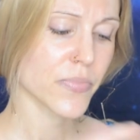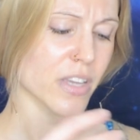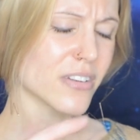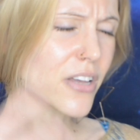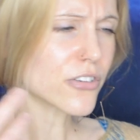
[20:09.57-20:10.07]

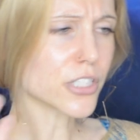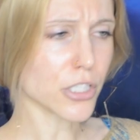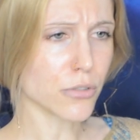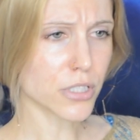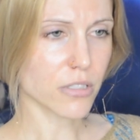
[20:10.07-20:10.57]
Another
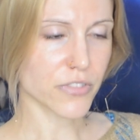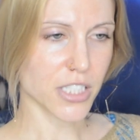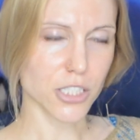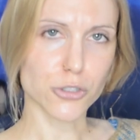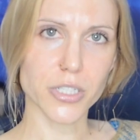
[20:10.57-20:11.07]
use of
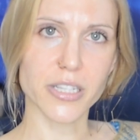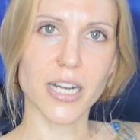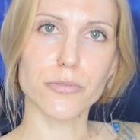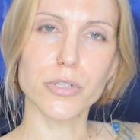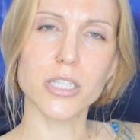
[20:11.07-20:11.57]
tea tree that
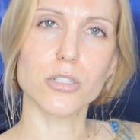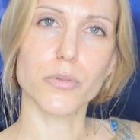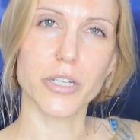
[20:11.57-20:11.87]
I really don't